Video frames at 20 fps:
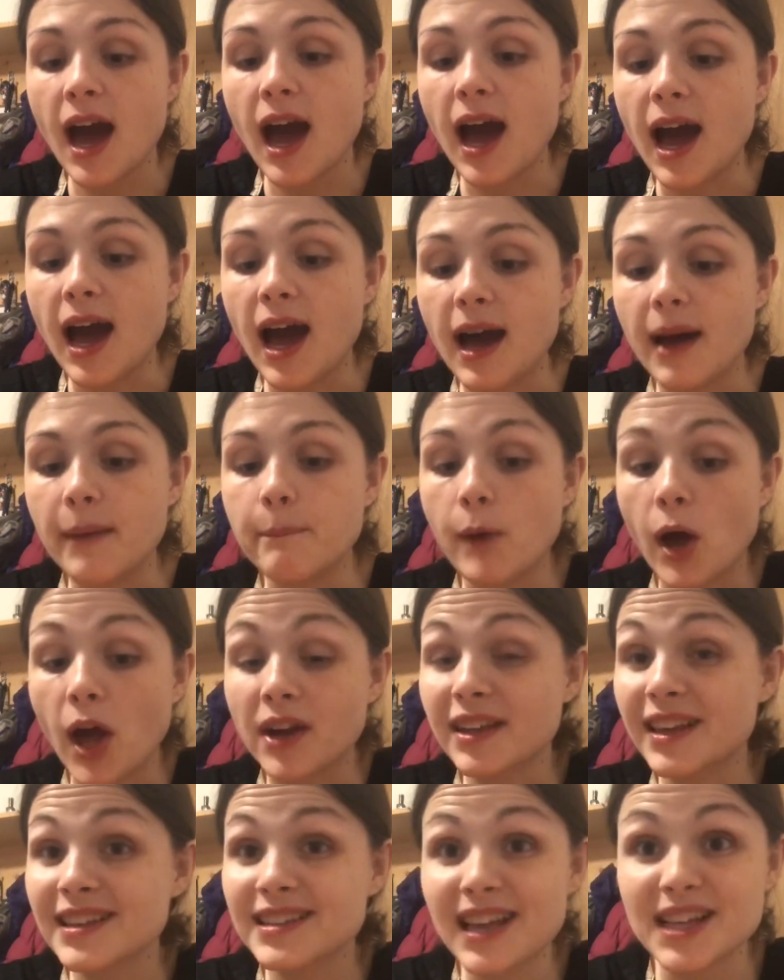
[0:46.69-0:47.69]
Uh,
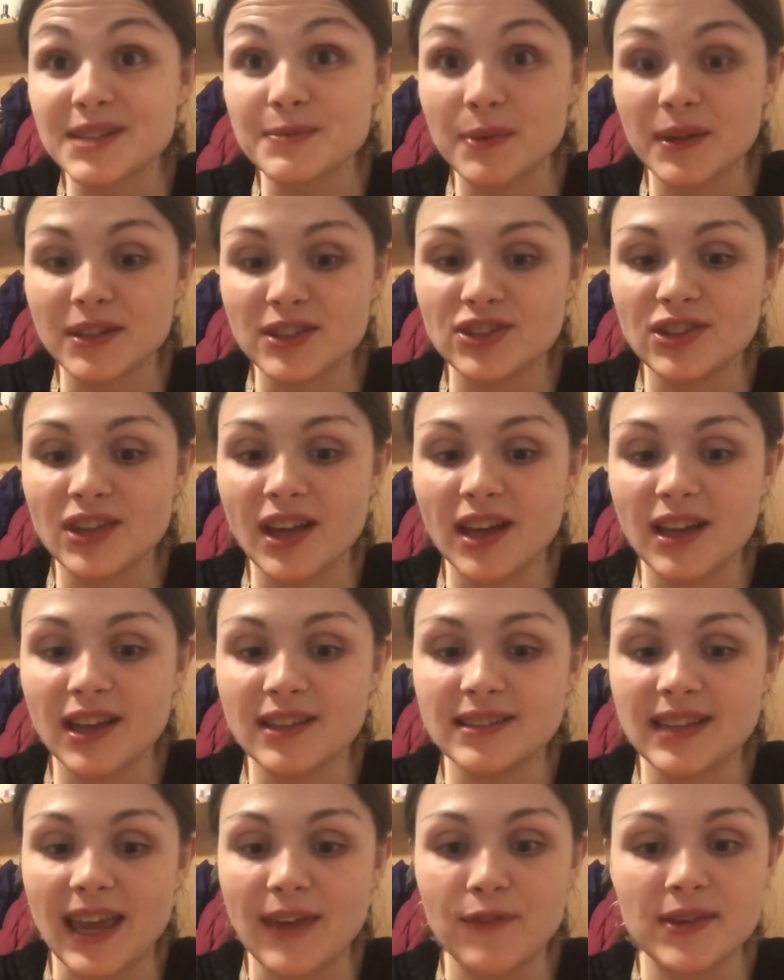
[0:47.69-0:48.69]
Monica's husband,
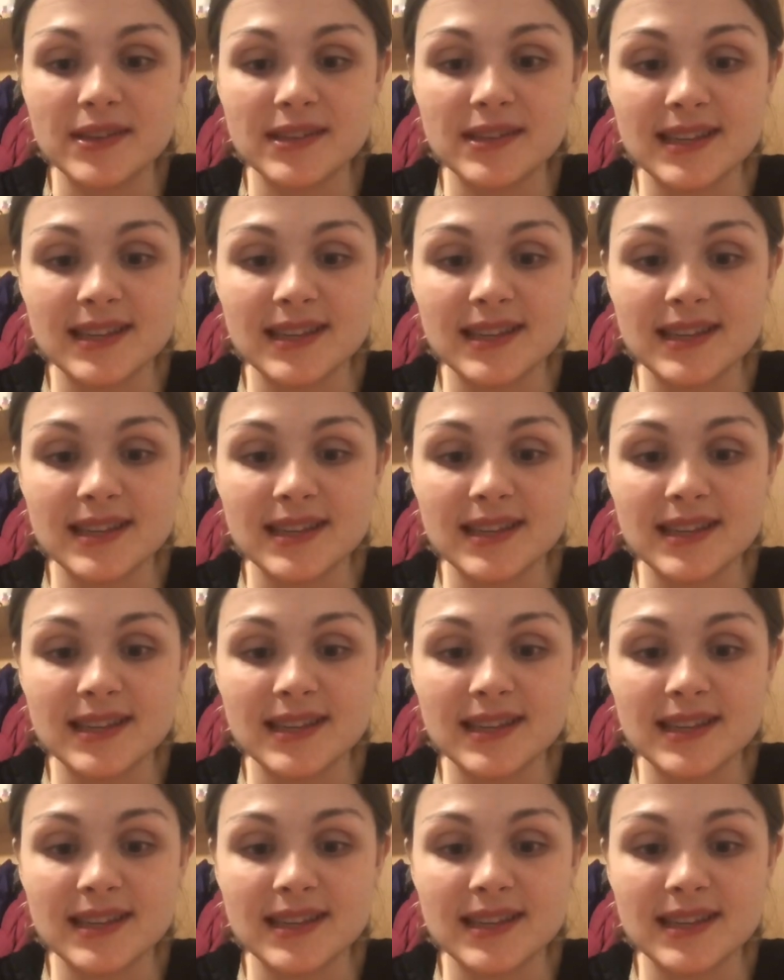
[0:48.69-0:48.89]
David,